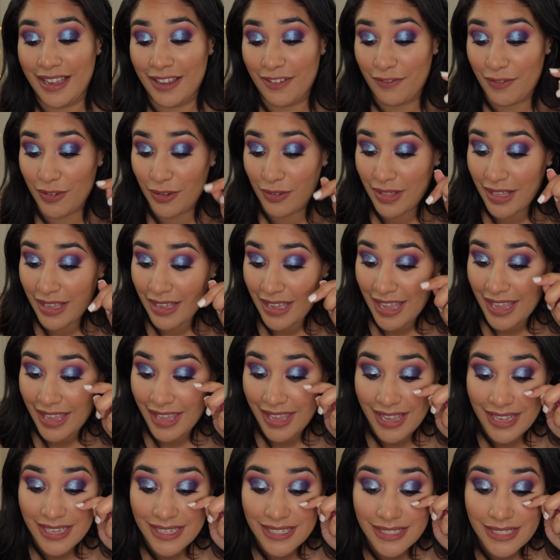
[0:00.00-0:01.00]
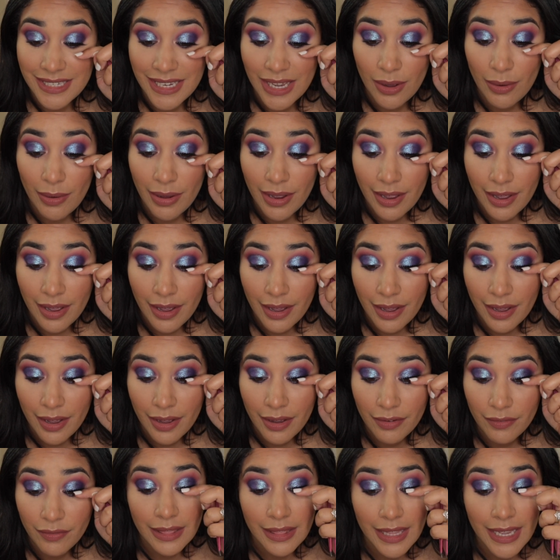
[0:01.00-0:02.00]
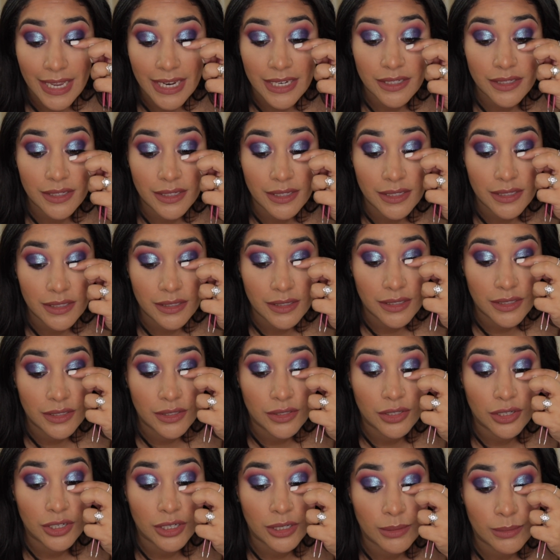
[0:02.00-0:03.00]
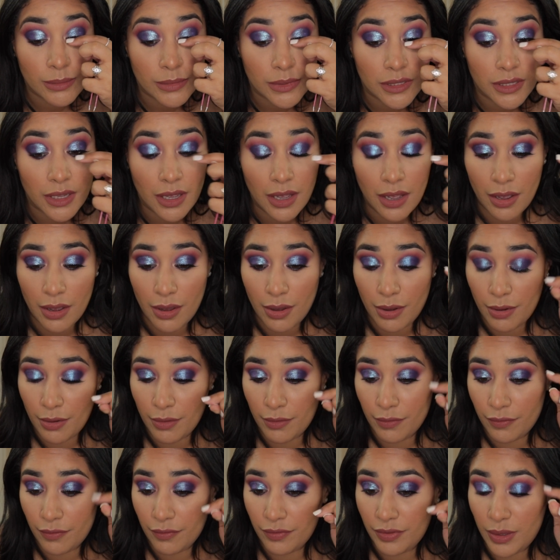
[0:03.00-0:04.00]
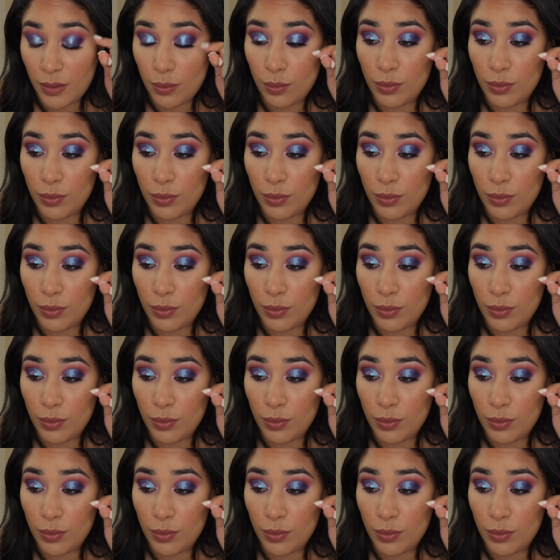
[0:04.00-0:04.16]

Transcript: I feel like I can't tell I have lashes in terms of the